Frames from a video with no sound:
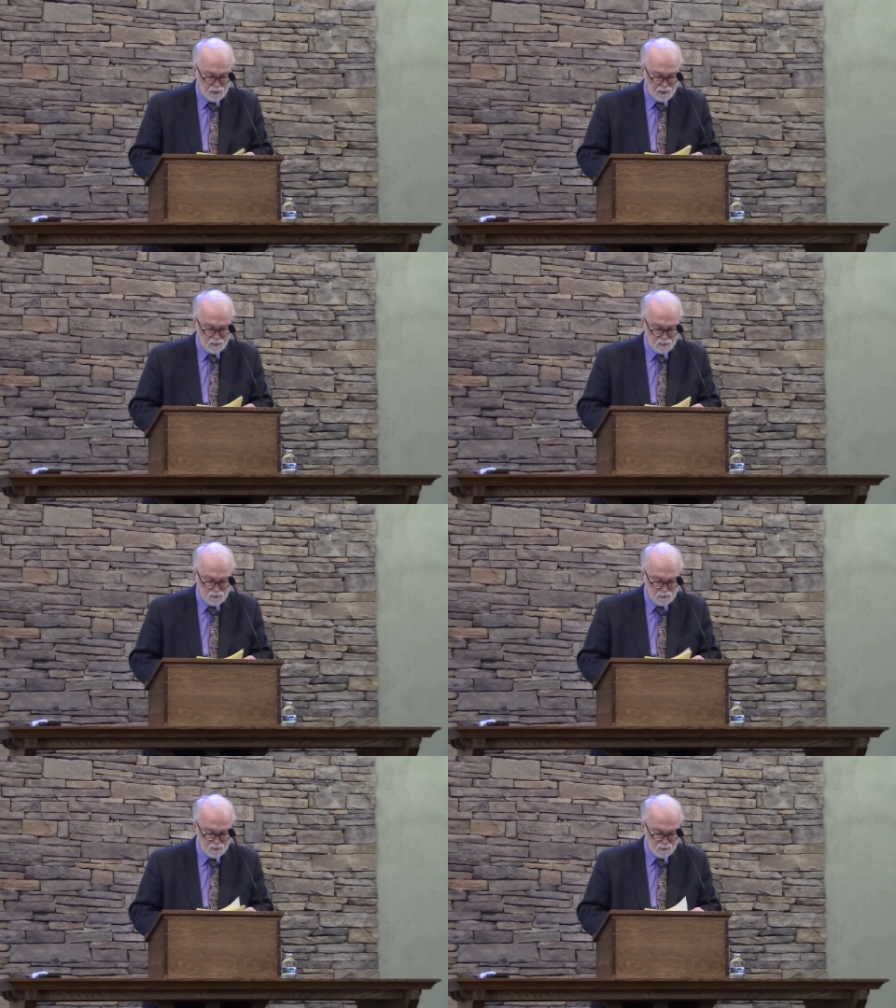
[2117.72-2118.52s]

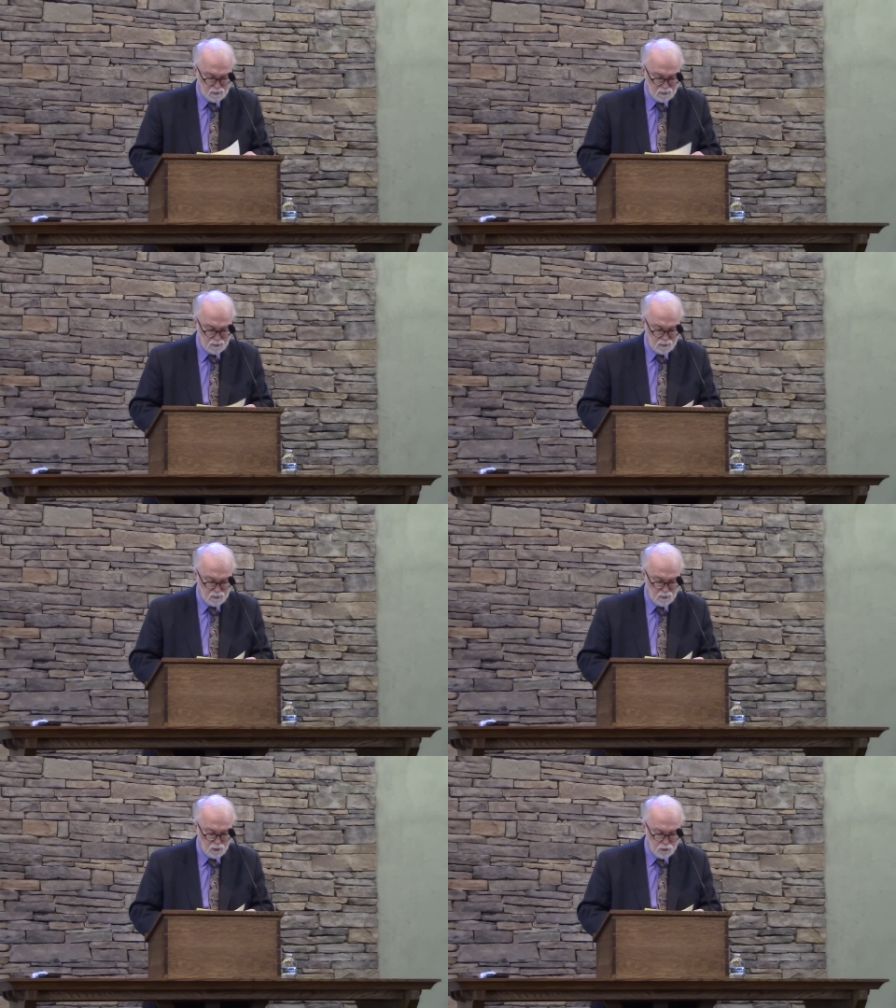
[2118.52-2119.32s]
Now,
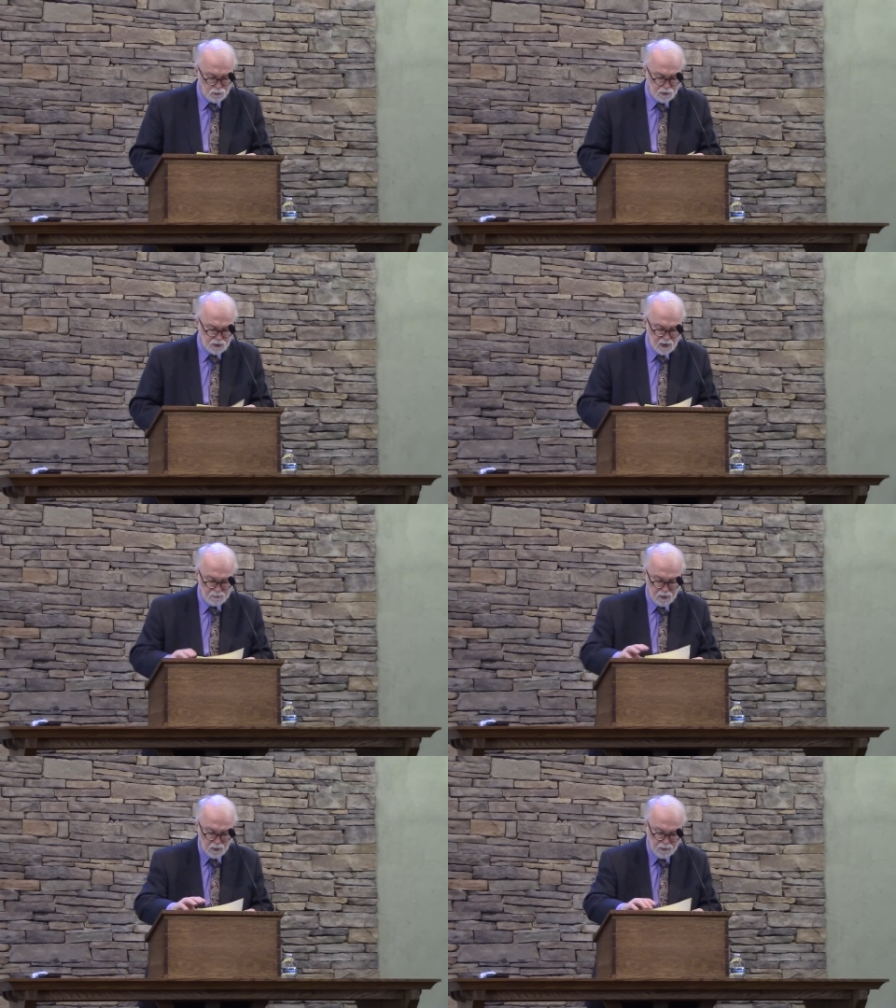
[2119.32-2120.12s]
Luther's
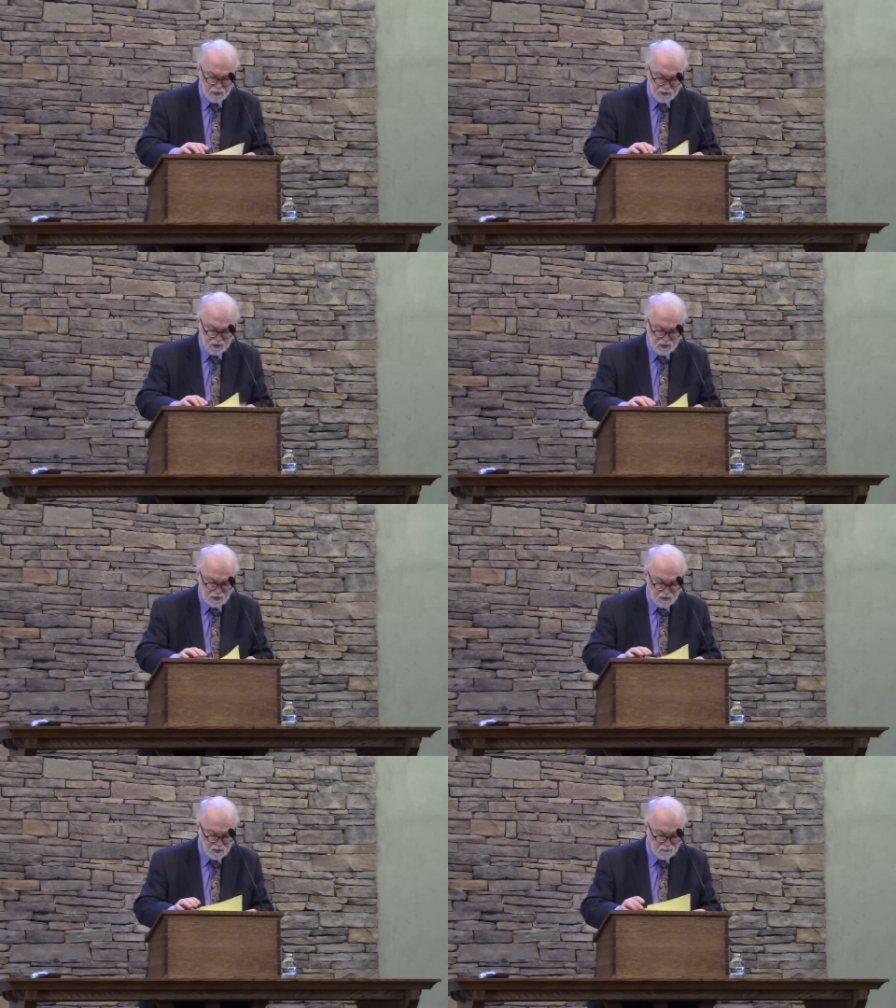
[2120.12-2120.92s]
statement on the
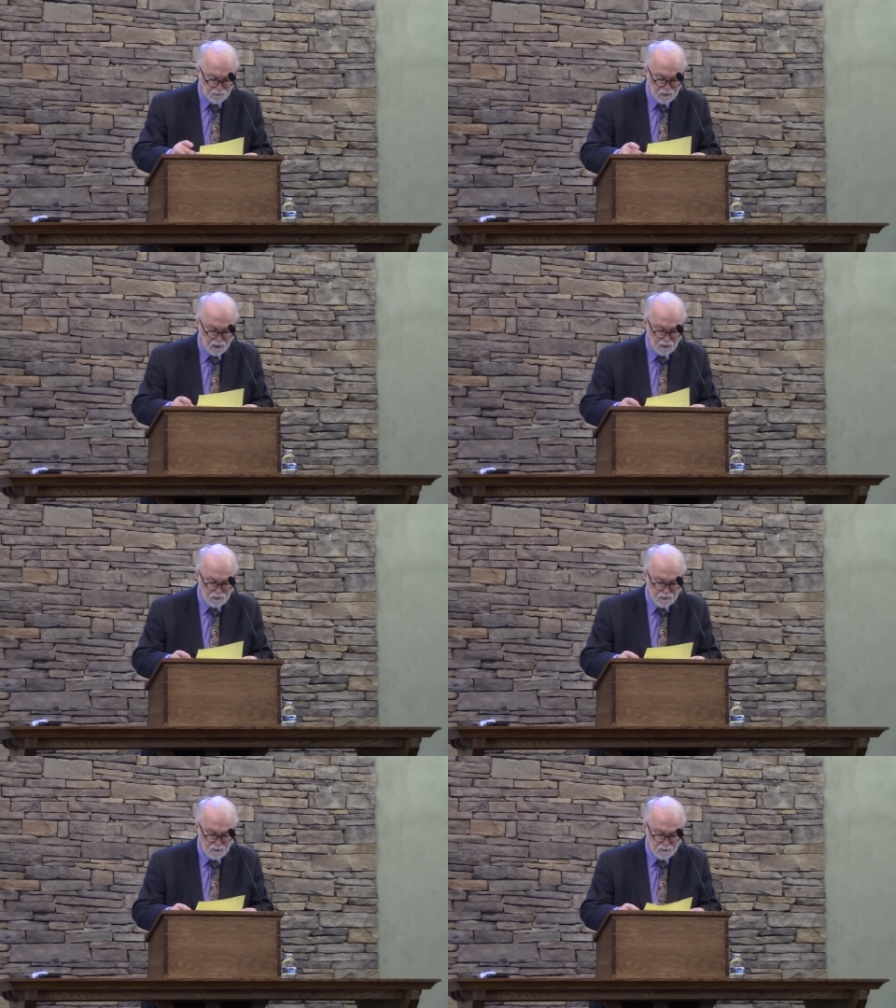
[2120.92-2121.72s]
necessity of
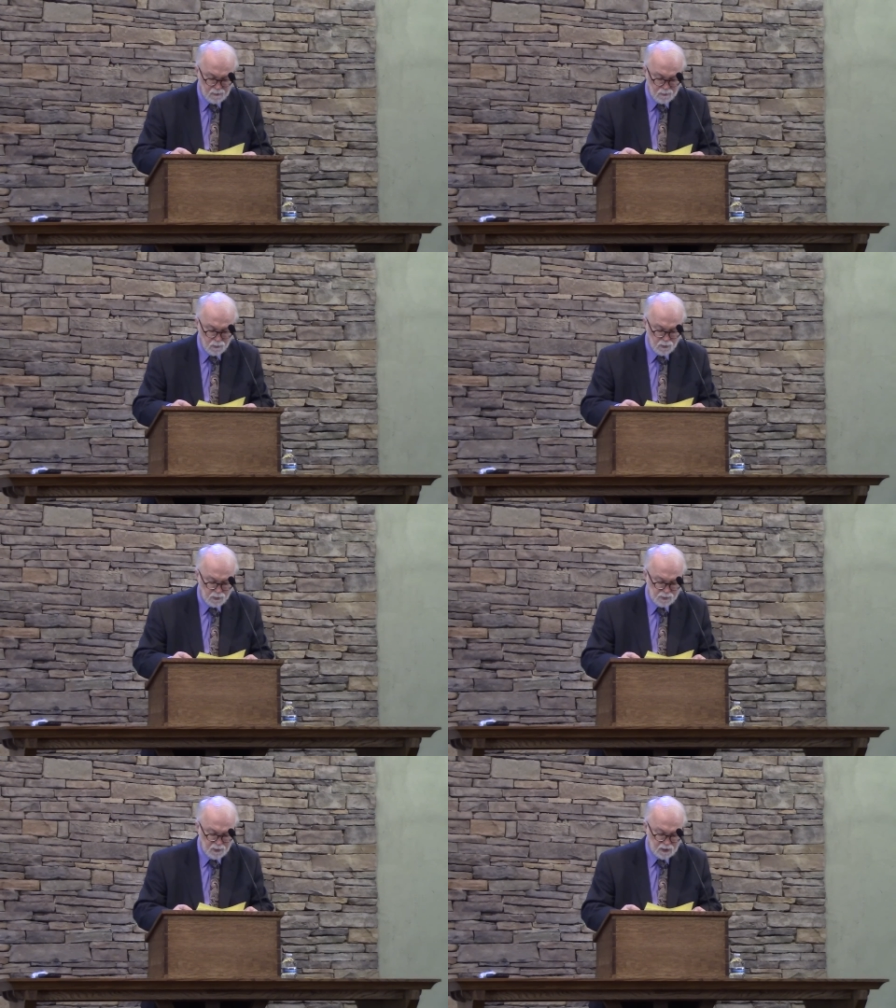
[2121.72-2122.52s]
faith with
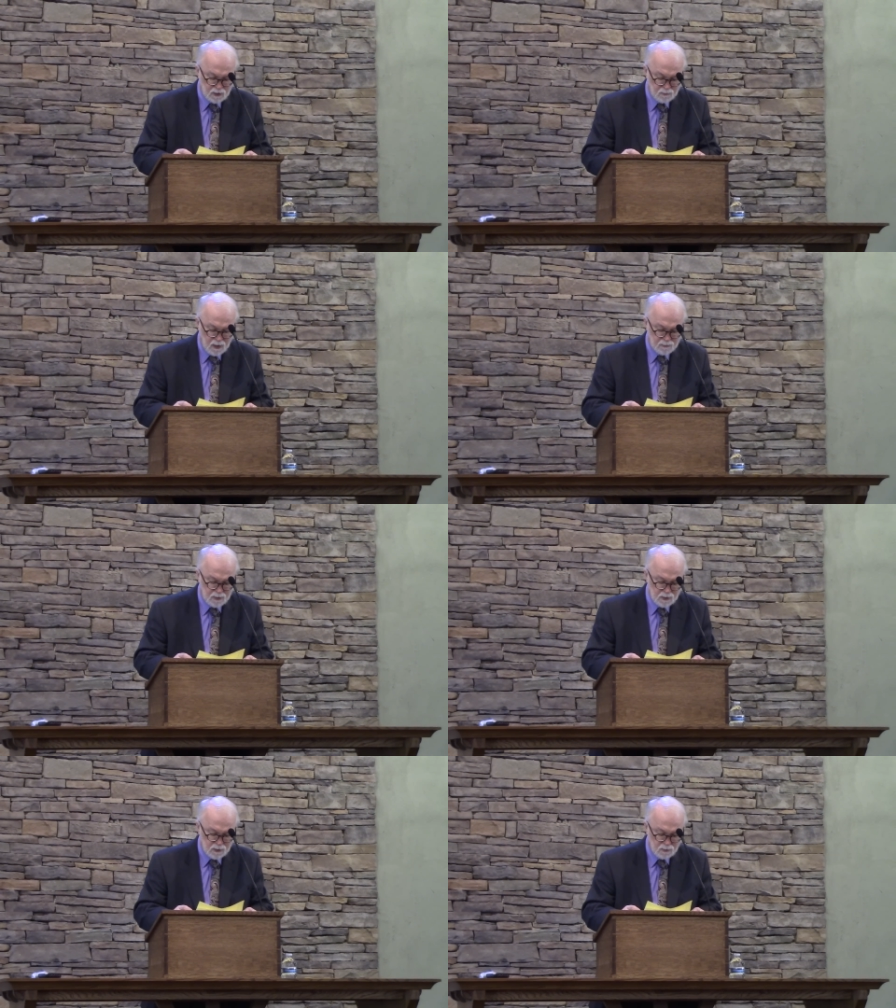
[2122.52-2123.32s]
respect to
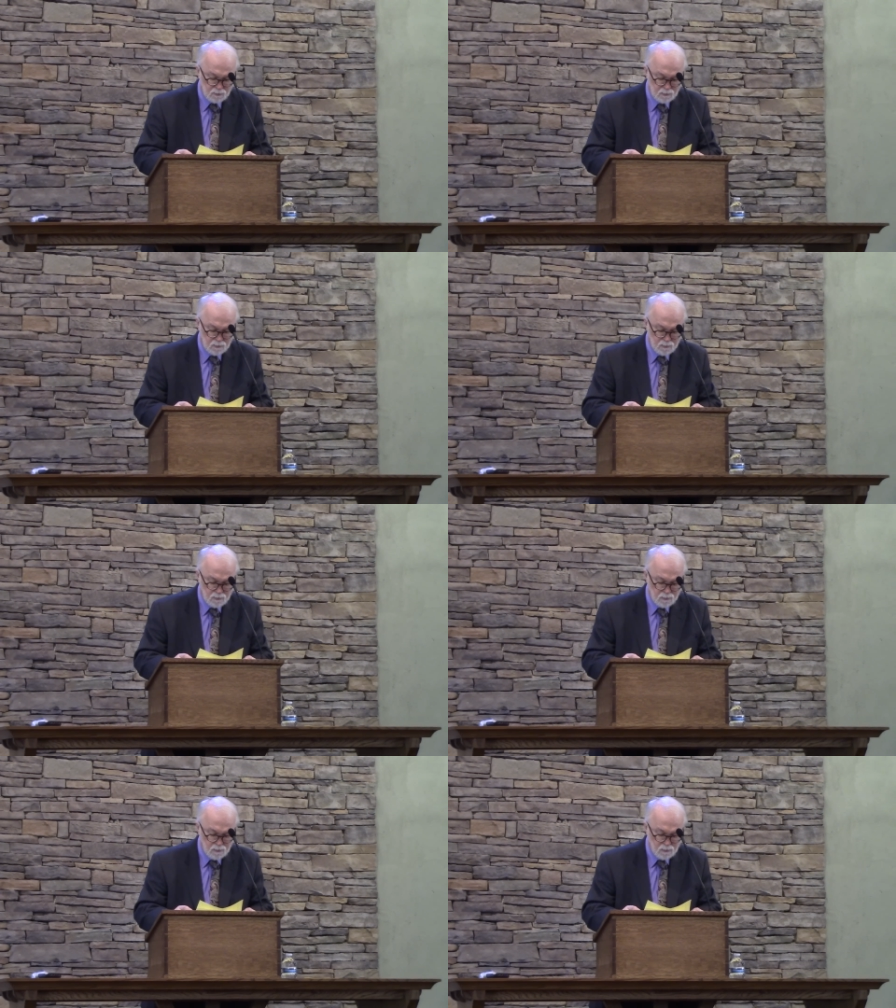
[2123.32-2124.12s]
baptism
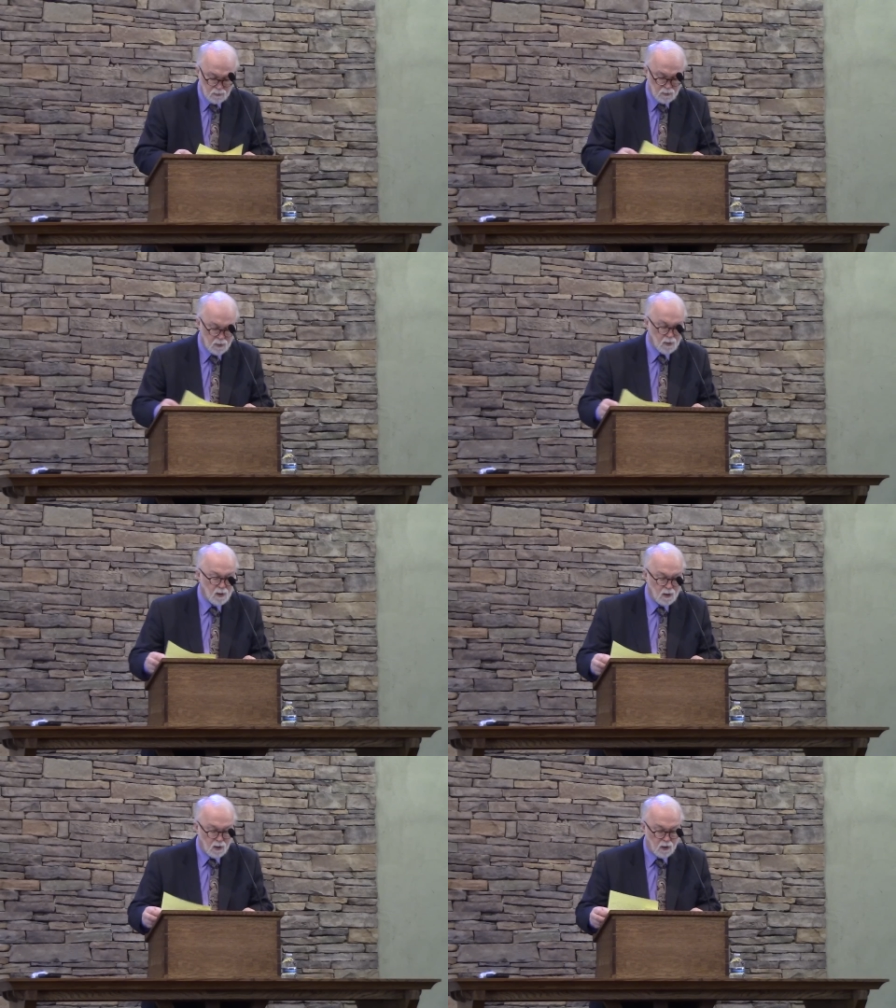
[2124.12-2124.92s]

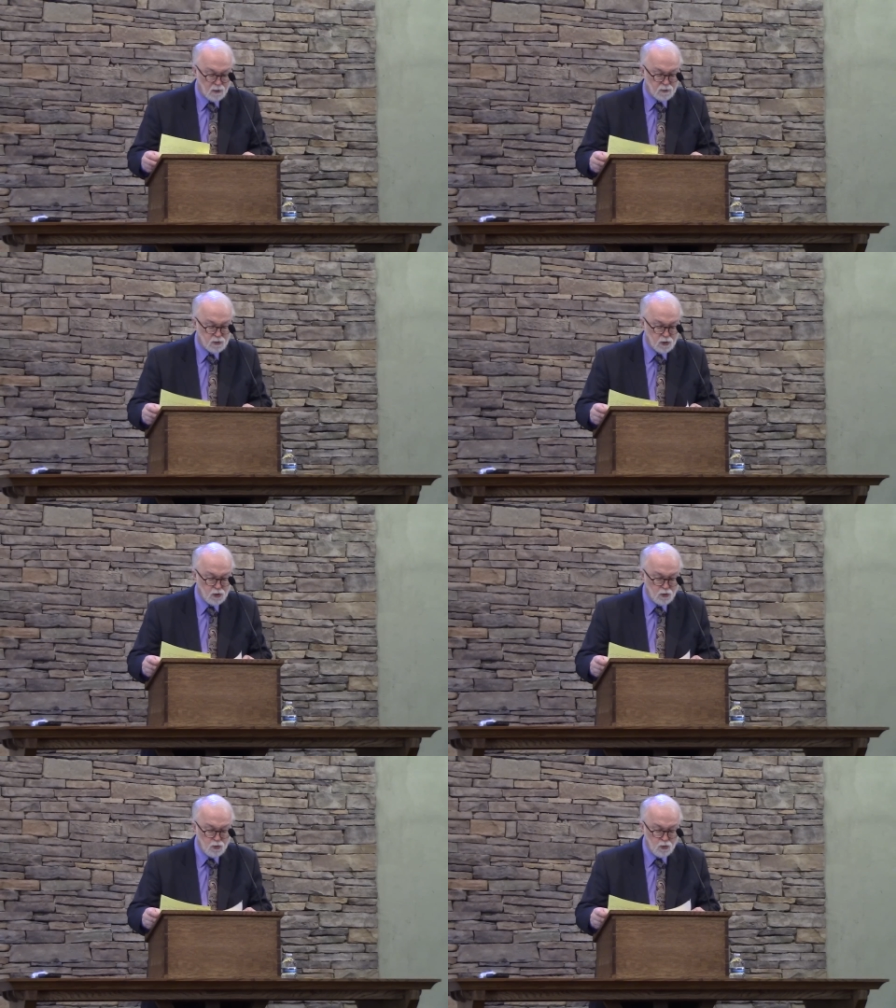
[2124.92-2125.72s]
are
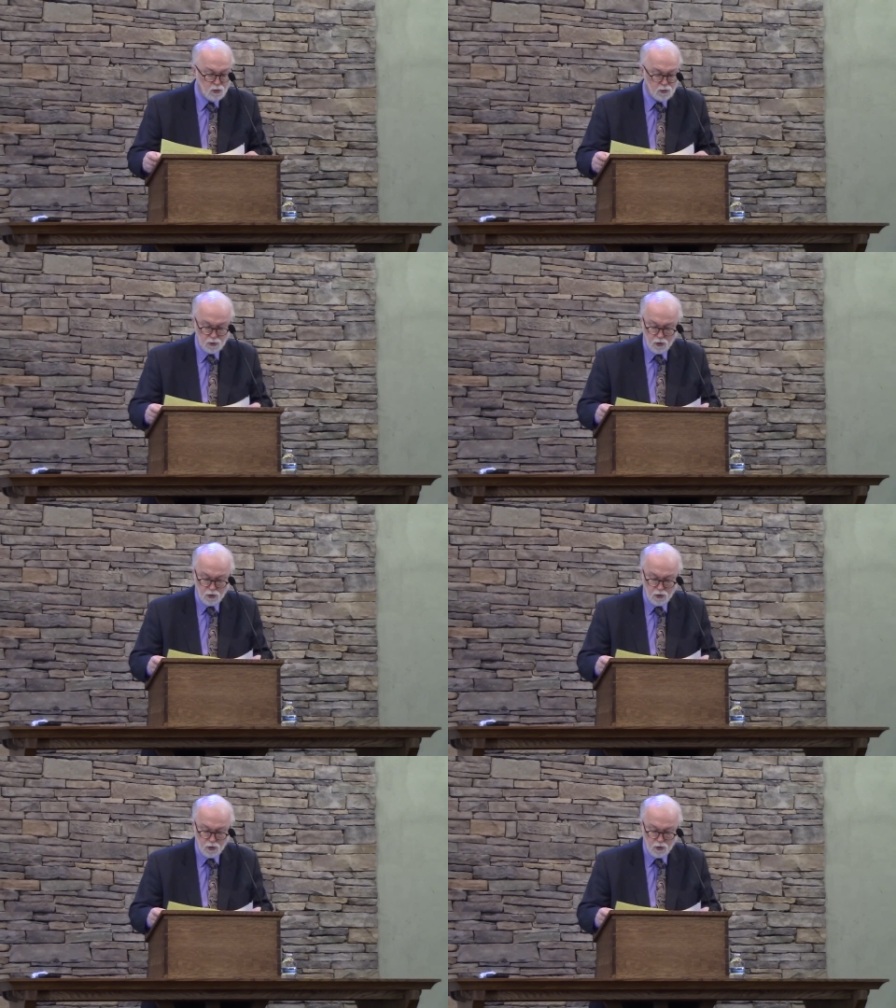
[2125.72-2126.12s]
too